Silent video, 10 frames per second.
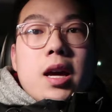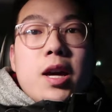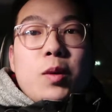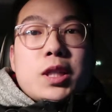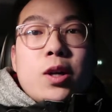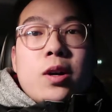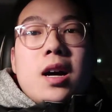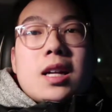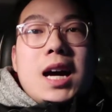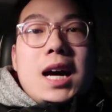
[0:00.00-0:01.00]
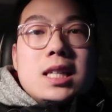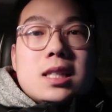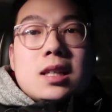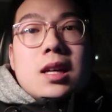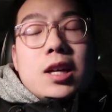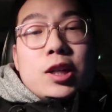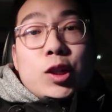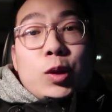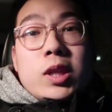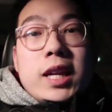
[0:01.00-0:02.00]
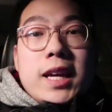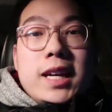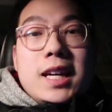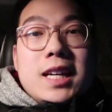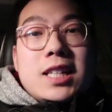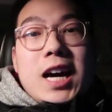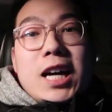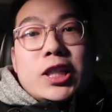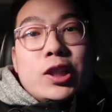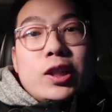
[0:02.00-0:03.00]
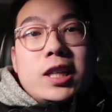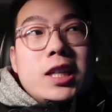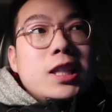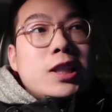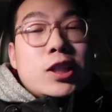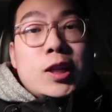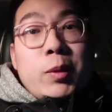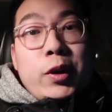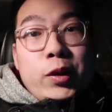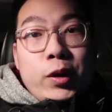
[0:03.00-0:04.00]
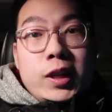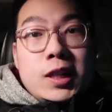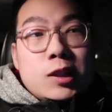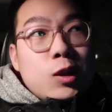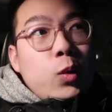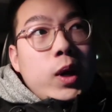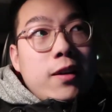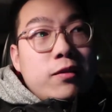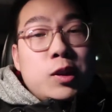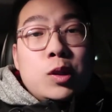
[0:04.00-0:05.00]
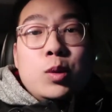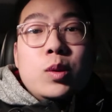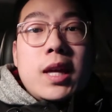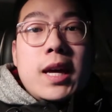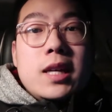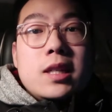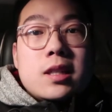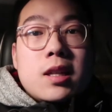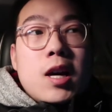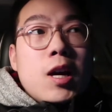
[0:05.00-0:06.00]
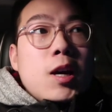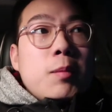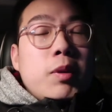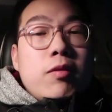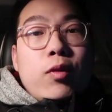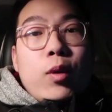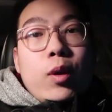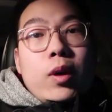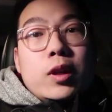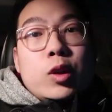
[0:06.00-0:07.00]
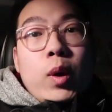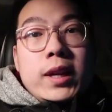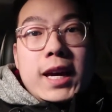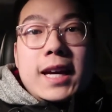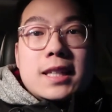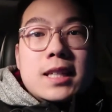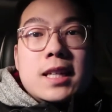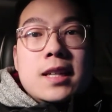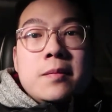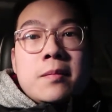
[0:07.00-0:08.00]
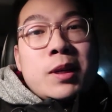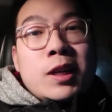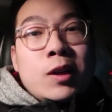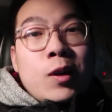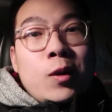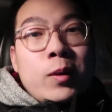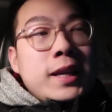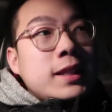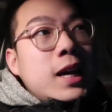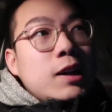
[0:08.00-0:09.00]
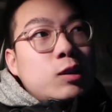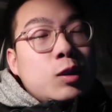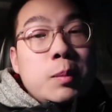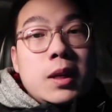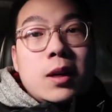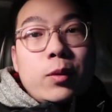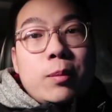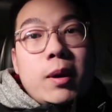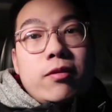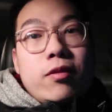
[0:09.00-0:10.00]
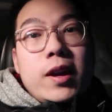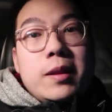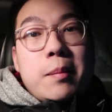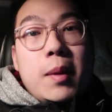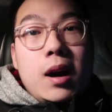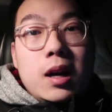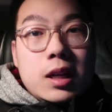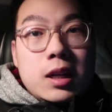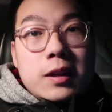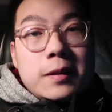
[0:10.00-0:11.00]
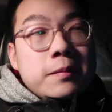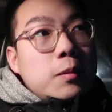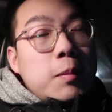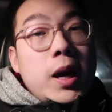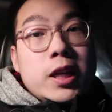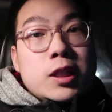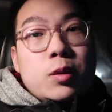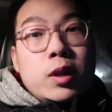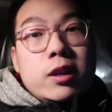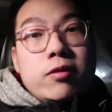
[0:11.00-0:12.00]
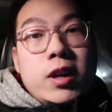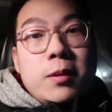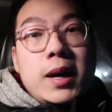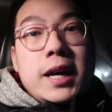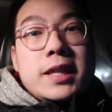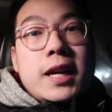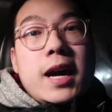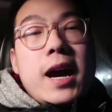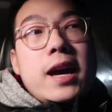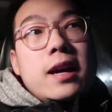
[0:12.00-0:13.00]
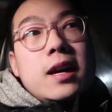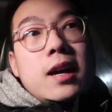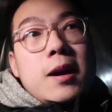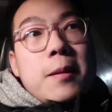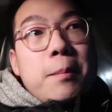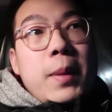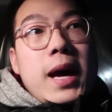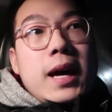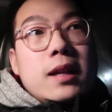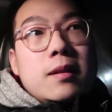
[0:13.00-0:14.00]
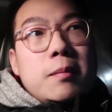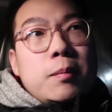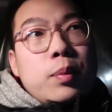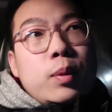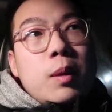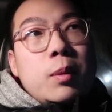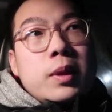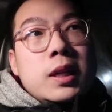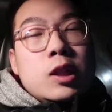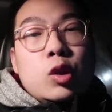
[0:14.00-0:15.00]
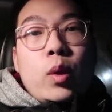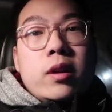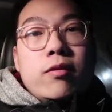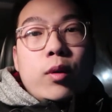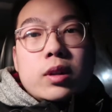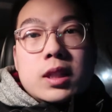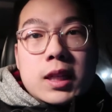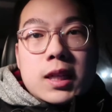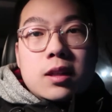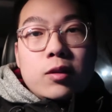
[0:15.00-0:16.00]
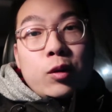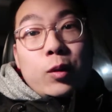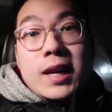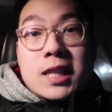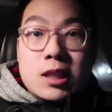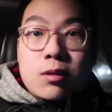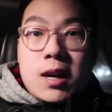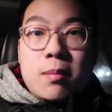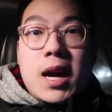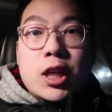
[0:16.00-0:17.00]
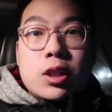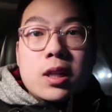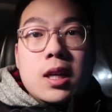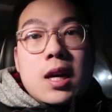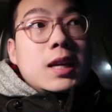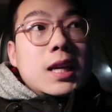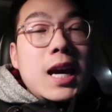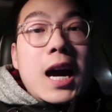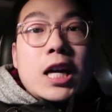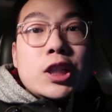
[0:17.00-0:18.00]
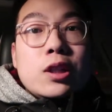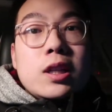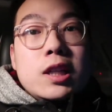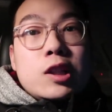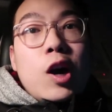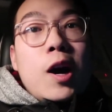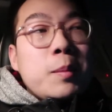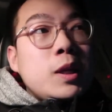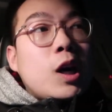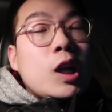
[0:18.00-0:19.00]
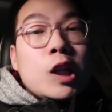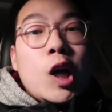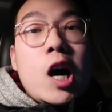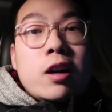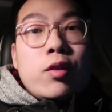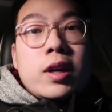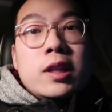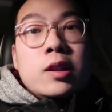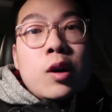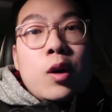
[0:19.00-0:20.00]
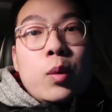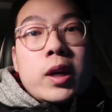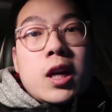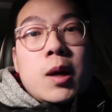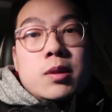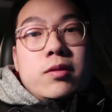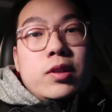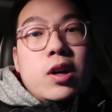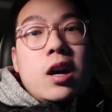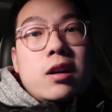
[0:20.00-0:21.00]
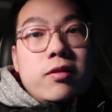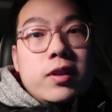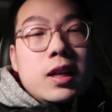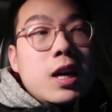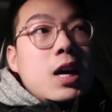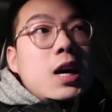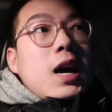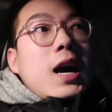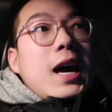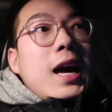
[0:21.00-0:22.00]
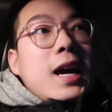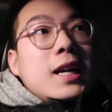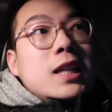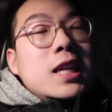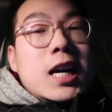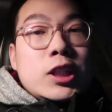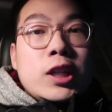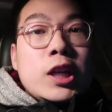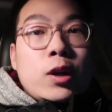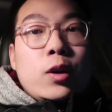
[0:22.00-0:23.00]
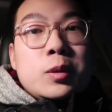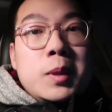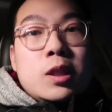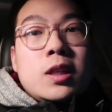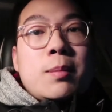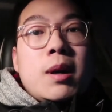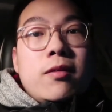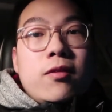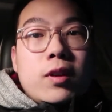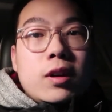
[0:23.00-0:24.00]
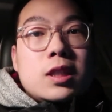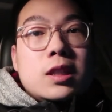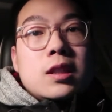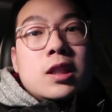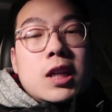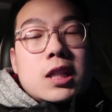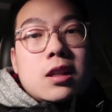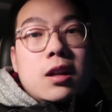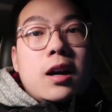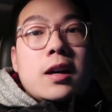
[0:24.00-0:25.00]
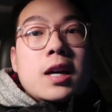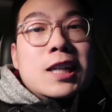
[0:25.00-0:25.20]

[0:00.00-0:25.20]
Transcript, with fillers: Hey, what's going on guys? So today is actually December 30th, so we have two days before 2018. I'm gonna go right now to meet up with my friend Mark. Mark is a really good friend of mine that I met probably in 2014 through Instagram actually. He actually taught me a lot of what I know when it comes to photography and he actually encouraged me to get my first DSLR.